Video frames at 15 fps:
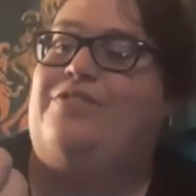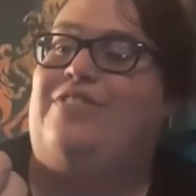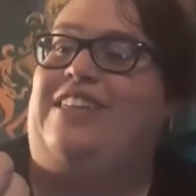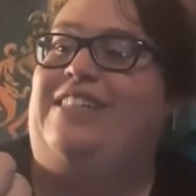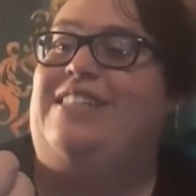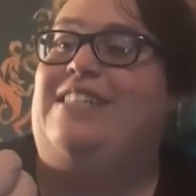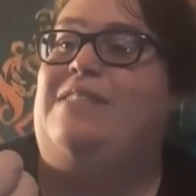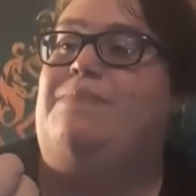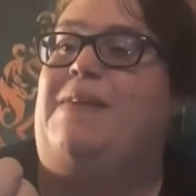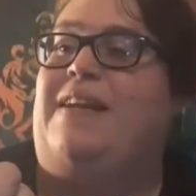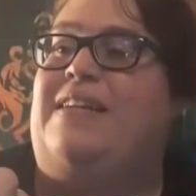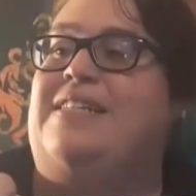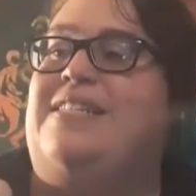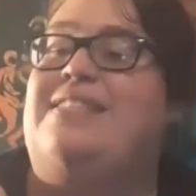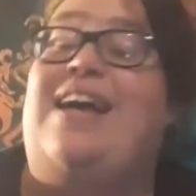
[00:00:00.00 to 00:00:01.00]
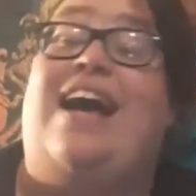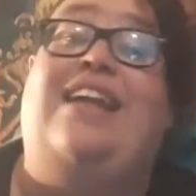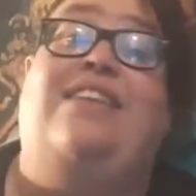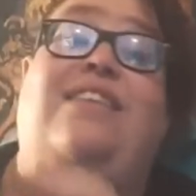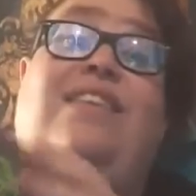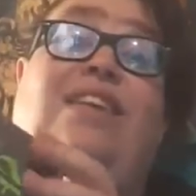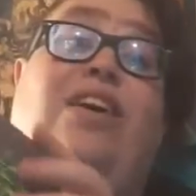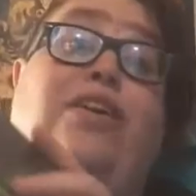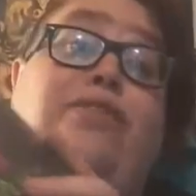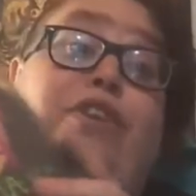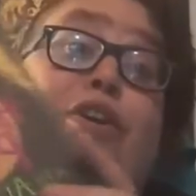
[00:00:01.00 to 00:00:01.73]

to read this because I love